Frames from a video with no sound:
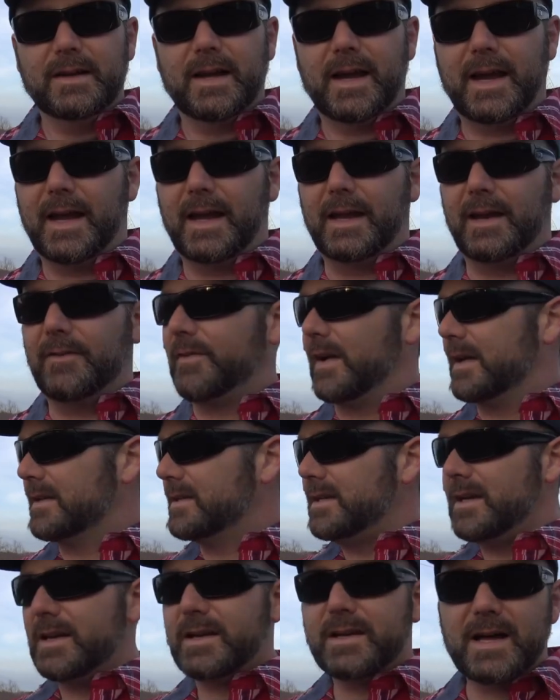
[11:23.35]
And if I
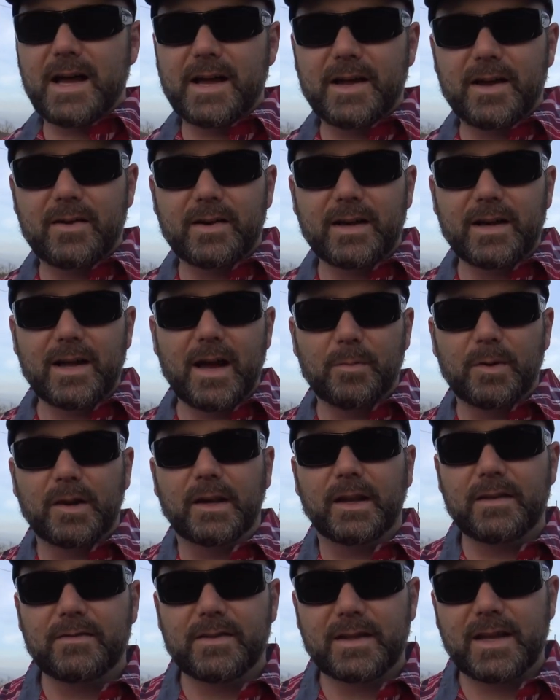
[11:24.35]
see a coyote, I'm going
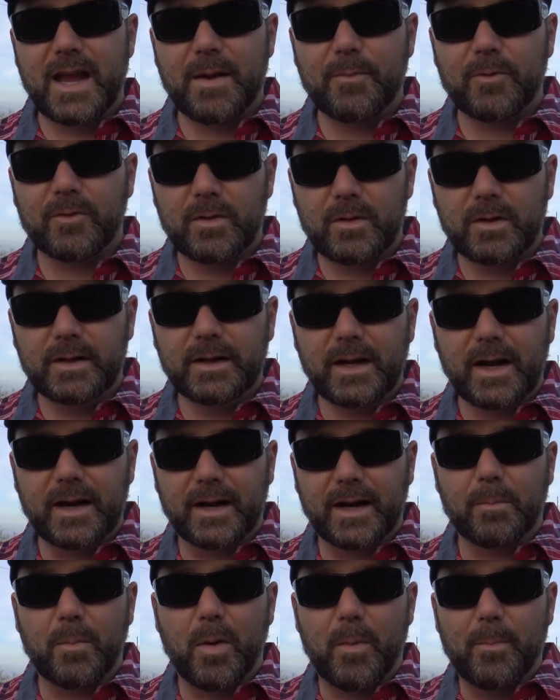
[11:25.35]
to leave the camera rolling
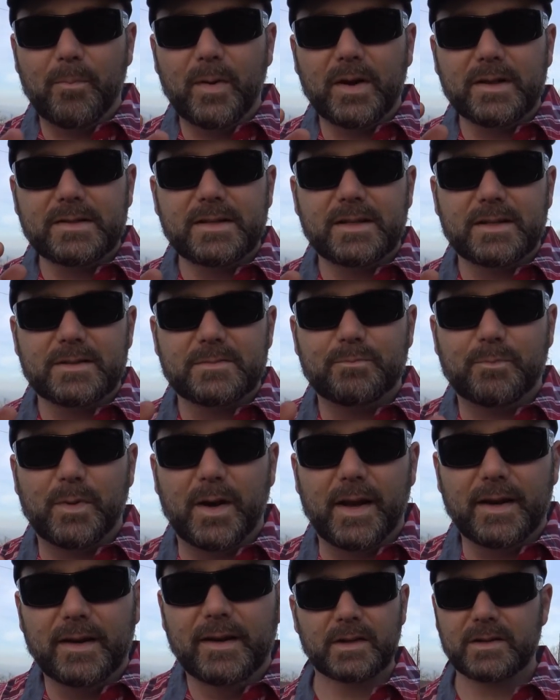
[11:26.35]
and I'm going to bust his
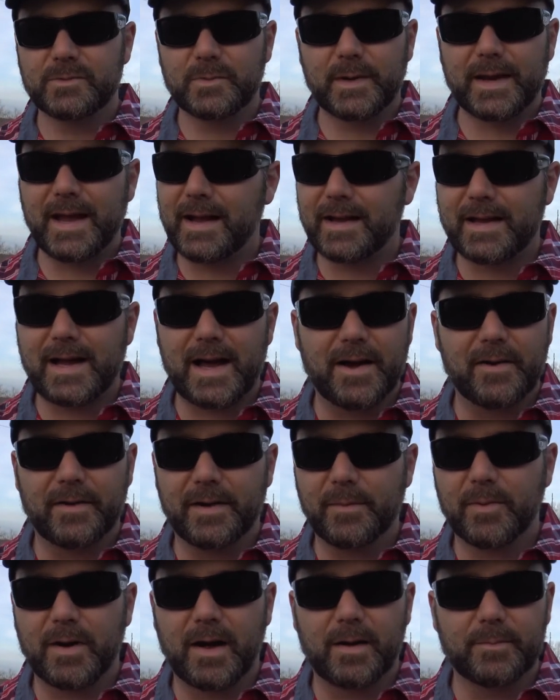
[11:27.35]
butt, because we got
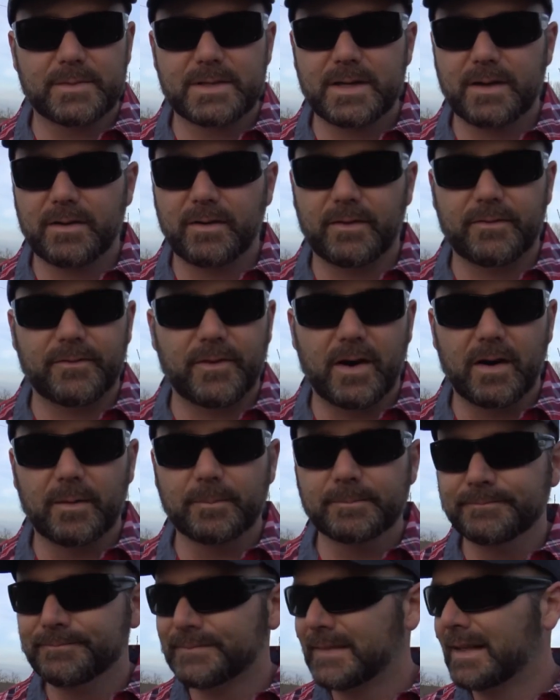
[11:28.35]
coyote problems here on the farm.